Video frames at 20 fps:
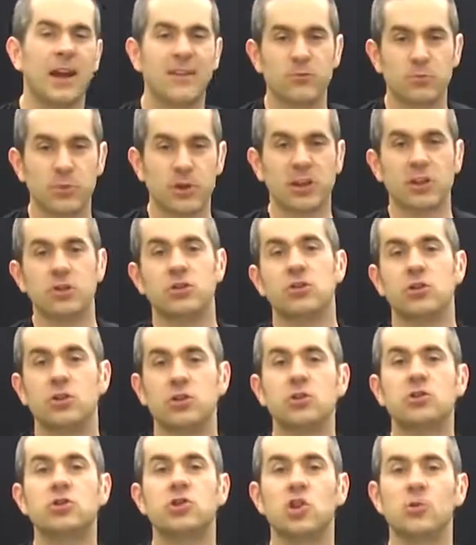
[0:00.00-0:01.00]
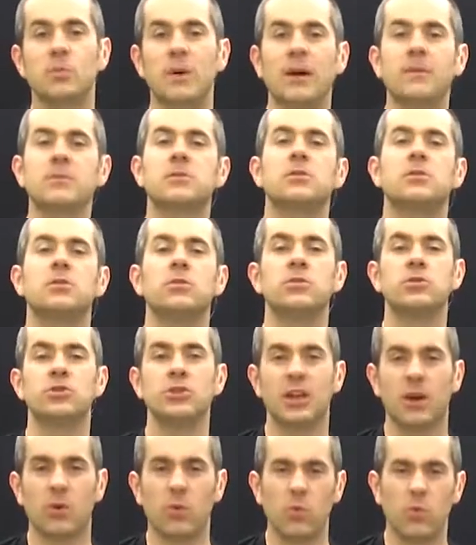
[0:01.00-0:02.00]
Everybody who's used tube amps knows you
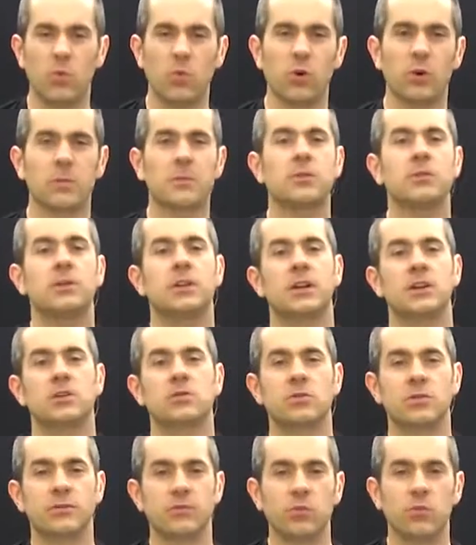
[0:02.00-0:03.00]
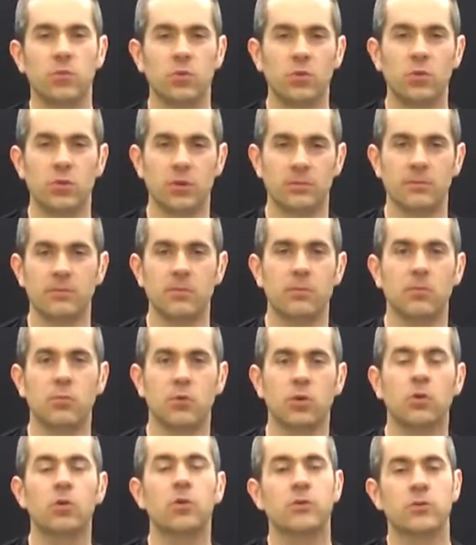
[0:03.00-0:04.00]
get warmth, you get a sort of warm,
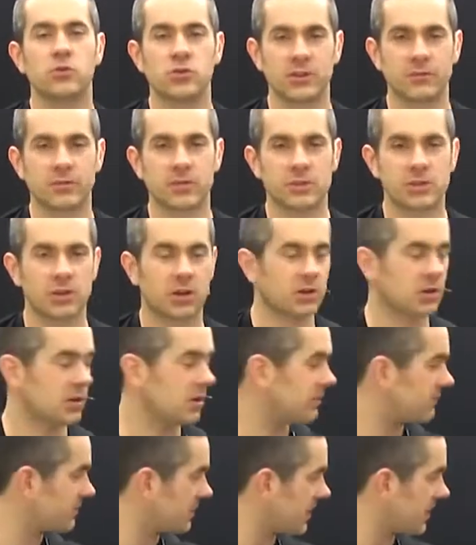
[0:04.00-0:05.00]
more overdriven sound out of